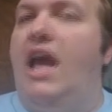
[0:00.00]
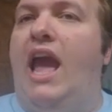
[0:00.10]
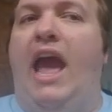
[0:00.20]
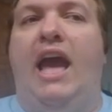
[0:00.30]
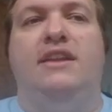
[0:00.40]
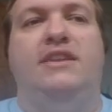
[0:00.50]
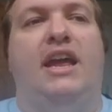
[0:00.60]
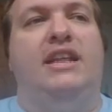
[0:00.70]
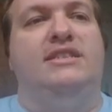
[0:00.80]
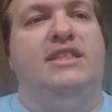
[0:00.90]
and
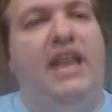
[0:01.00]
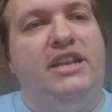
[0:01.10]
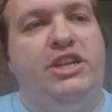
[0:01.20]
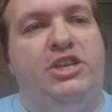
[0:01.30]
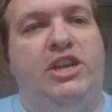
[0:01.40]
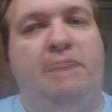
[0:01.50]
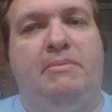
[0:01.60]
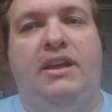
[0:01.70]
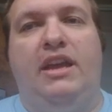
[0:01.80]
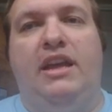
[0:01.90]
an Azlanti ship
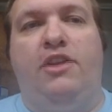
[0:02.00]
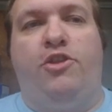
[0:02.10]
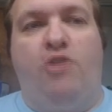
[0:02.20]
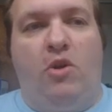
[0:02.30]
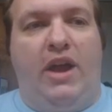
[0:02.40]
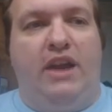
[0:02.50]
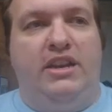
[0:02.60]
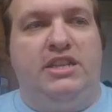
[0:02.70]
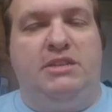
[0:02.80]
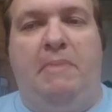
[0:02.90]
thrown out
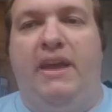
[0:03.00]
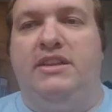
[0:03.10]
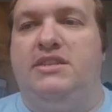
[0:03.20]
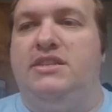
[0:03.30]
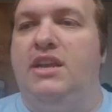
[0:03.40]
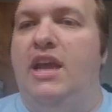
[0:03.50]
into space,